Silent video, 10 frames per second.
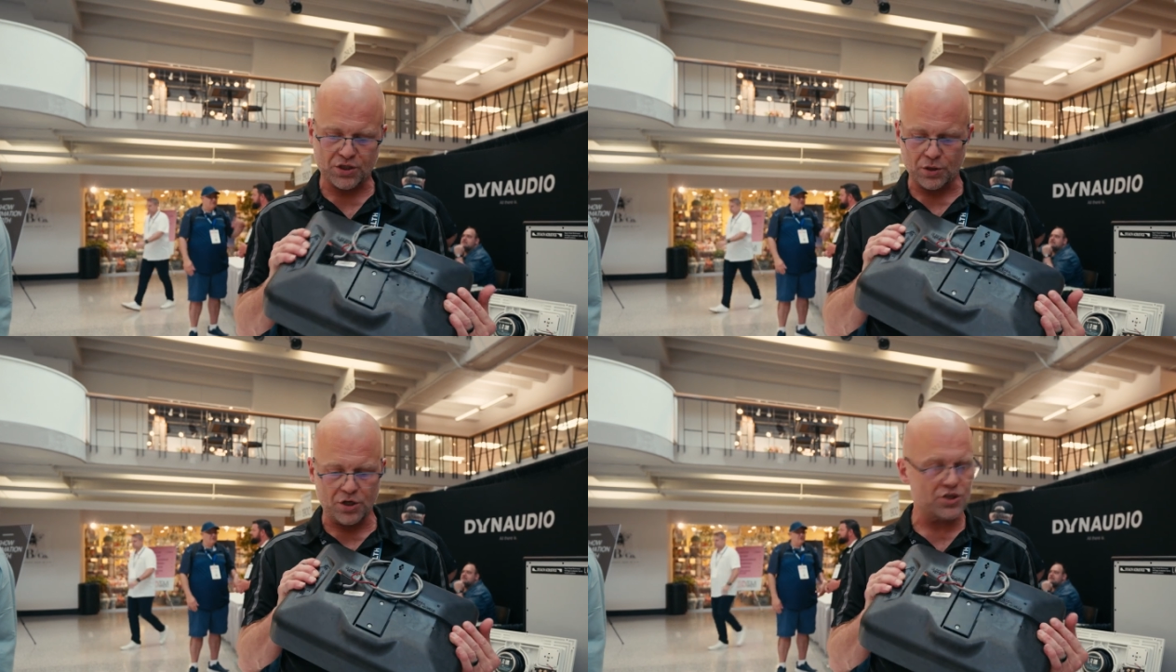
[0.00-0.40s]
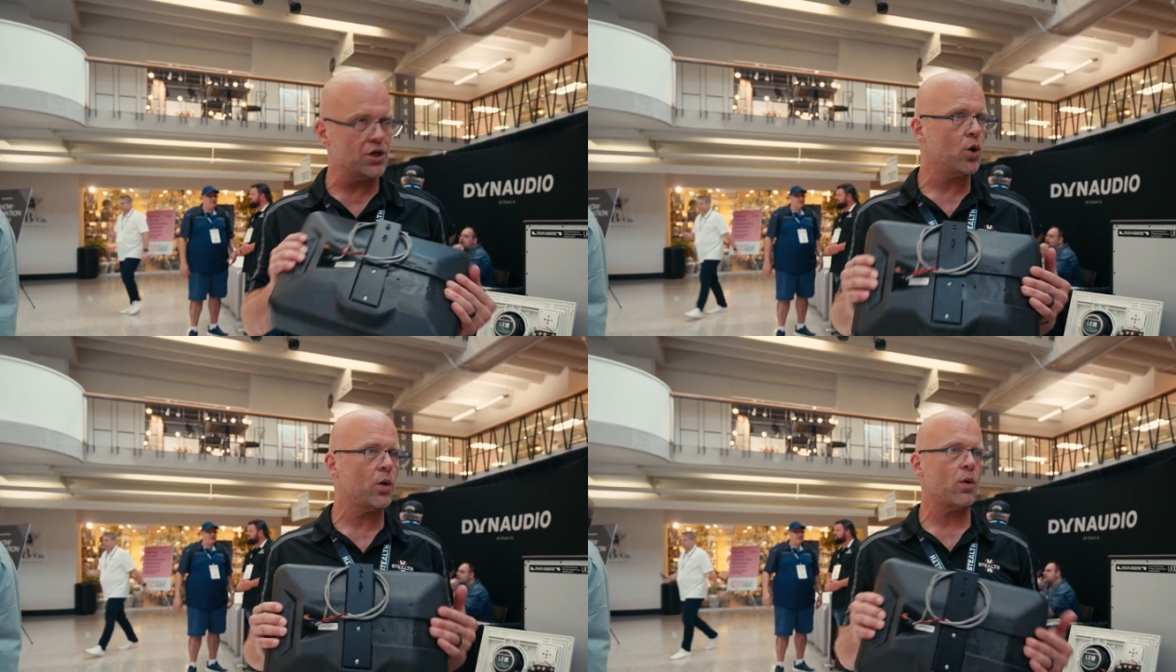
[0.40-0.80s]
So there's
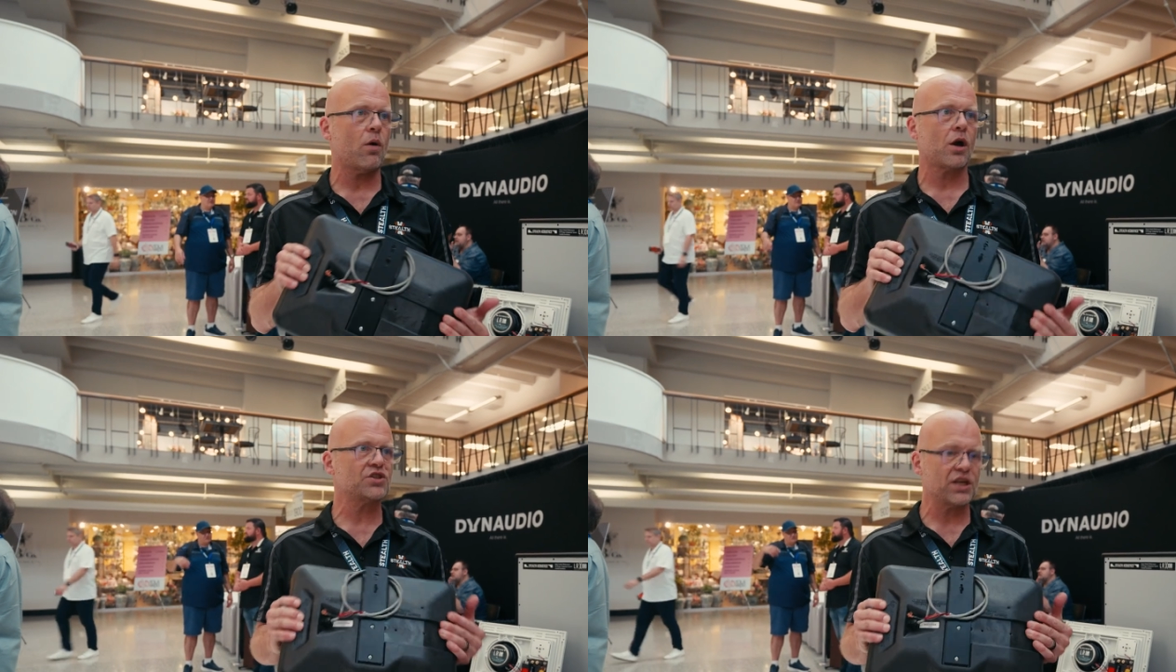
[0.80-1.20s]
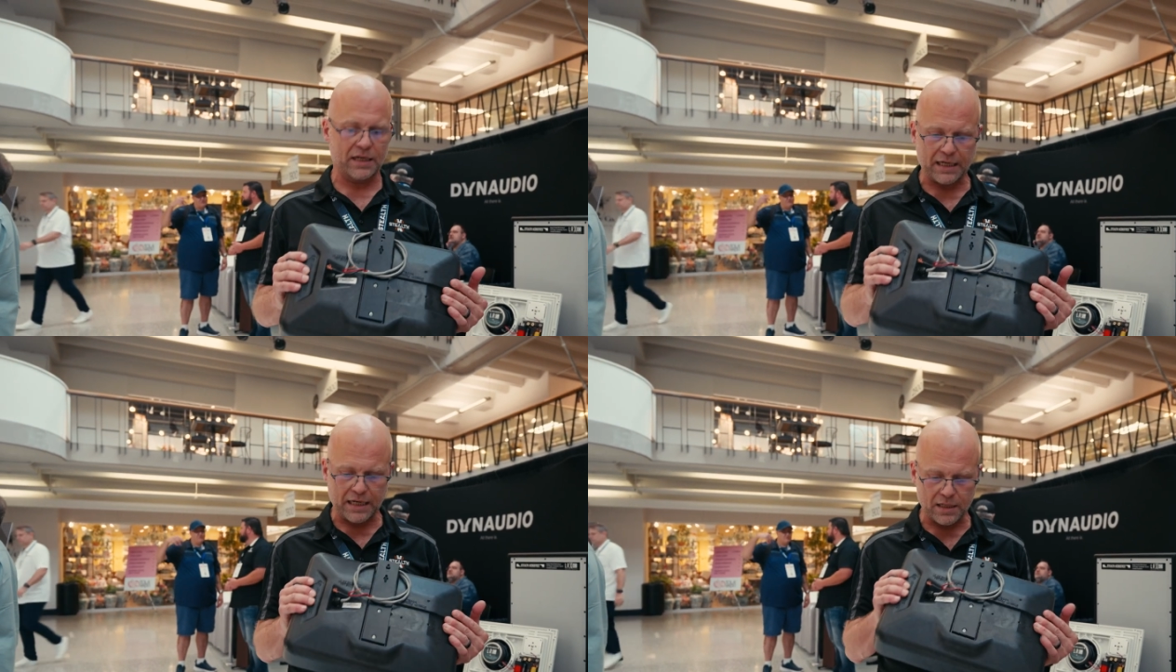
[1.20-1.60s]
no way water is
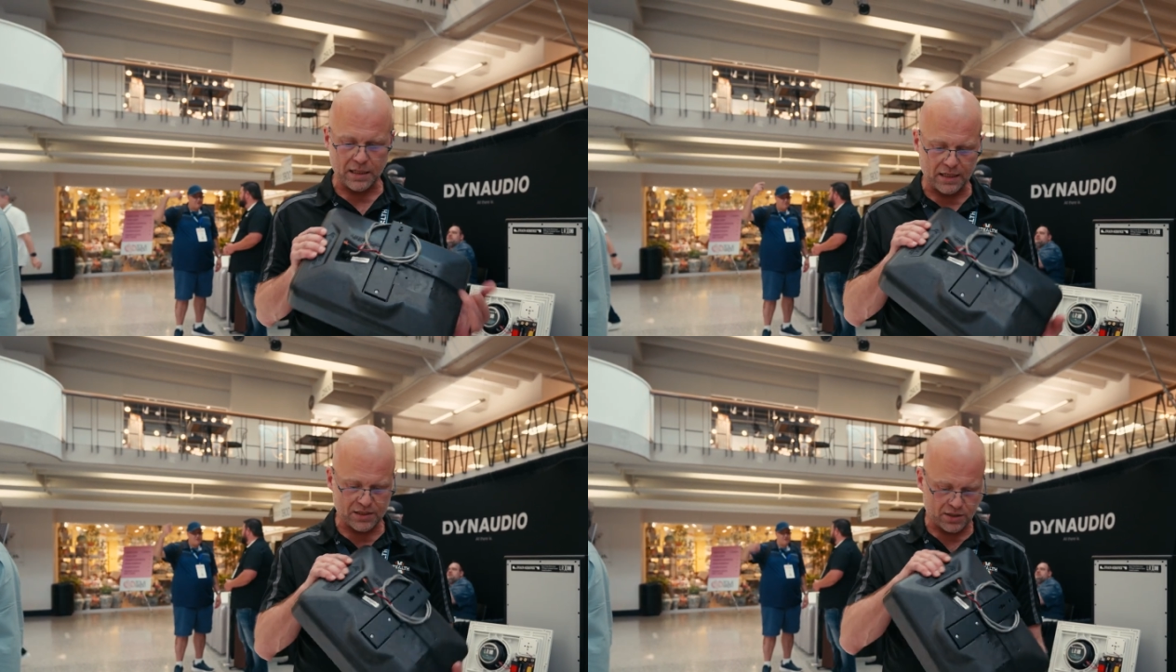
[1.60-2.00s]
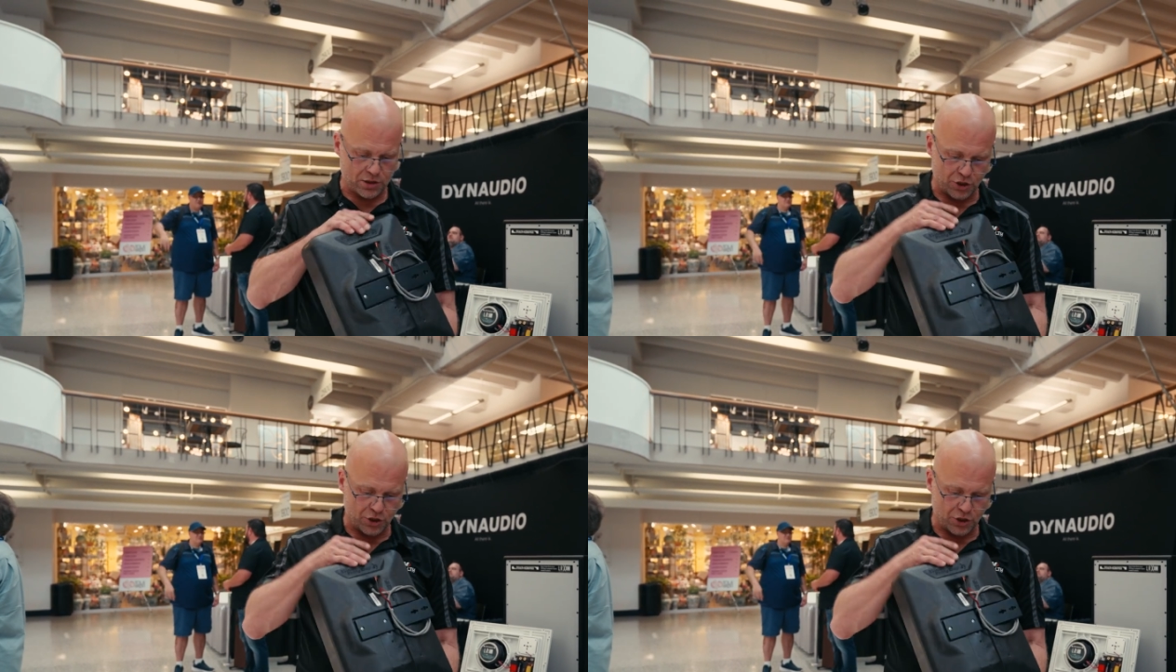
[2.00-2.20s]
going to get into this.